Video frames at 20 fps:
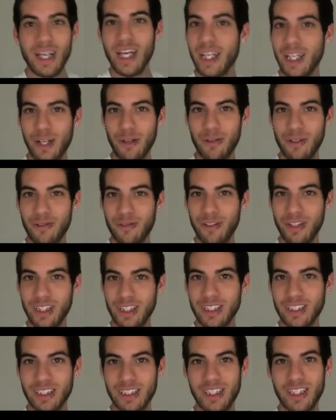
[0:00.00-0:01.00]
Hey,
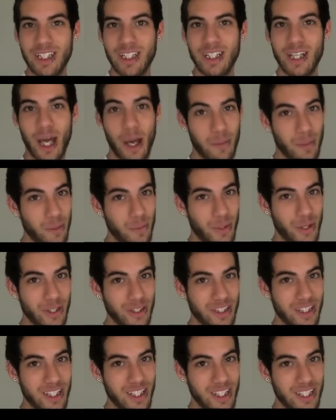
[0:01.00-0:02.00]
Catrific. Happy
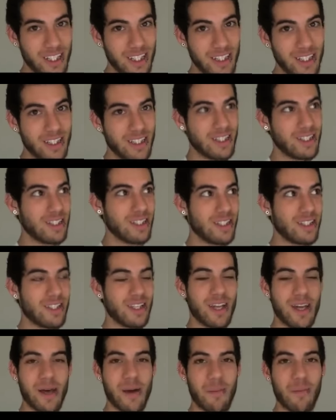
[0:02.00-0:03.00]
birthday. This
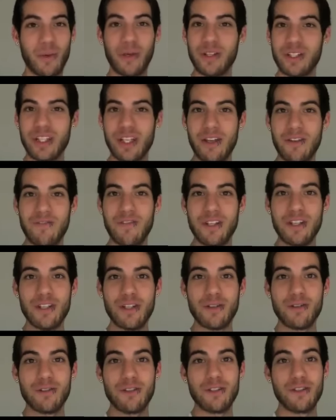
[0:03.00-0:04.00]
is a birthday
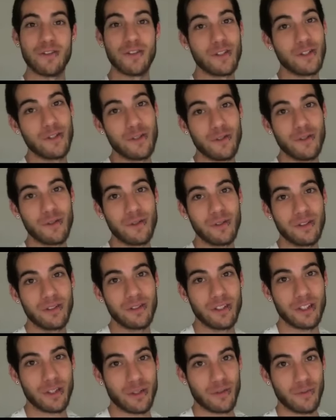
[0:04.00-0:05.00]
video to you.
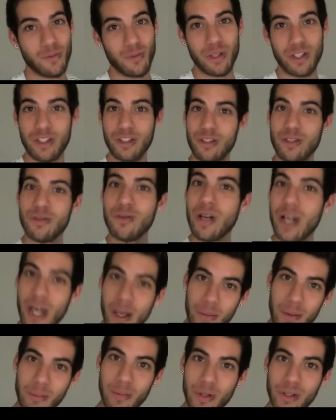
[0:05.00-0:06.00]
Just wishing you a
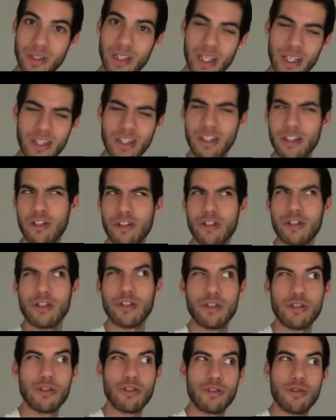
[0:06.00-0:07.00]
happy birthday. I think
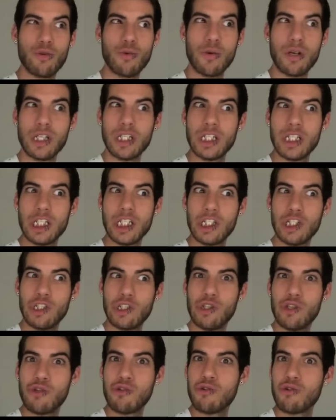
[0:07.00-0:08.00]
you're
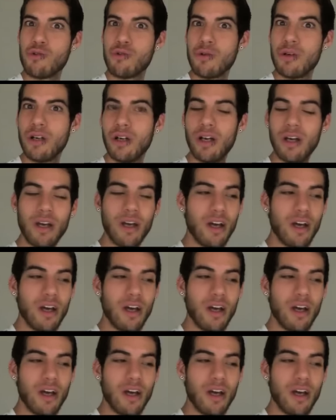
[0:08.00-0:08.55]
22.